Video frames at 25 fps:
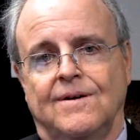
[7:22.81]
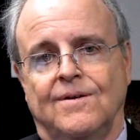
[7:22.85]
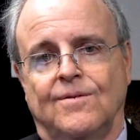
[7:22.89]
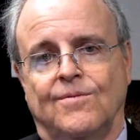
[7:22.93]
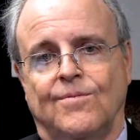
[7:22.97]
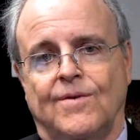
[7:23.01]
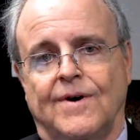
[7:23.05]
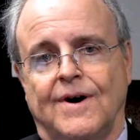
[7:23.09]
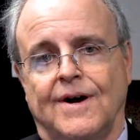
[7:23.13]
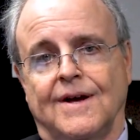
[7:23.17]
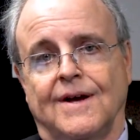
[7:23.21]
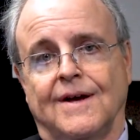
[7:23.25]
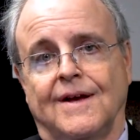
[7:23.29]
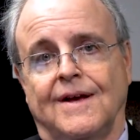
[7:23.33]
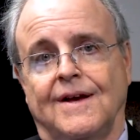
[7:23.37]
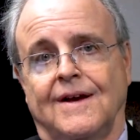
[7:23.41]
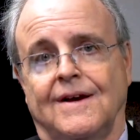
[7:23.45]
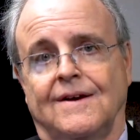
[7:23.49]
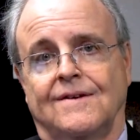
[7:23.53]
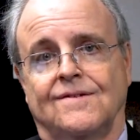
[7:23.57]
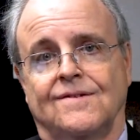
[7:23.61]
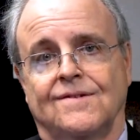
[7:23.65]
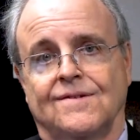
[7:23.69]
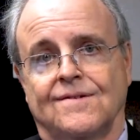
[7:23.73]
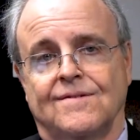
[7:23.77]
weigh
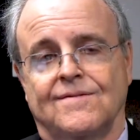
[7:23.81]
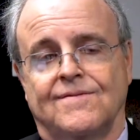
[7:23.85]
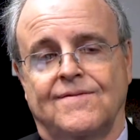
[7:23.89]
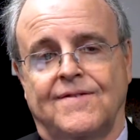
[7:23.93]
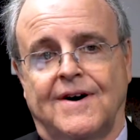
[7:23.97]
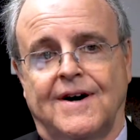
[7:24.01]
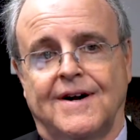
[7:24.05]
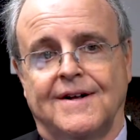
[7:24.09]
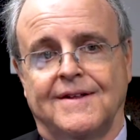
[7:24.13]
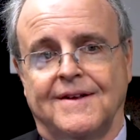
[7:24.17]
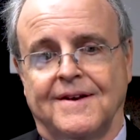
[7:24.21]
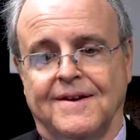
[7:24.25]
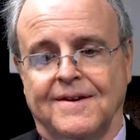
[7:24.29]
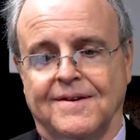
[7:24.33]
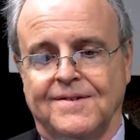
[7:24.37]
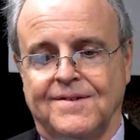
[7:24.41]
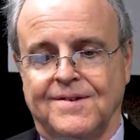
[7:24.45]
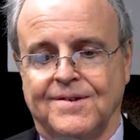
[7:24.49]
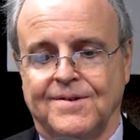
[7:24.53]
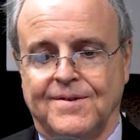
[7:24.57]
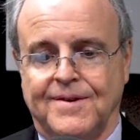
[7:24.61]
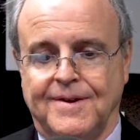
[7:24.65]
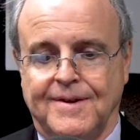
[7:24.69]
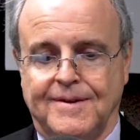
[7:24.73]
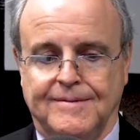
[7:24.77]
against finding a
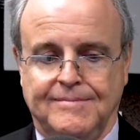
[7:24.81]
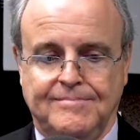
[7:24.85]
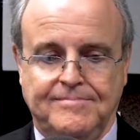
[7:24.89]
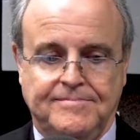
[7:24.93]
duty.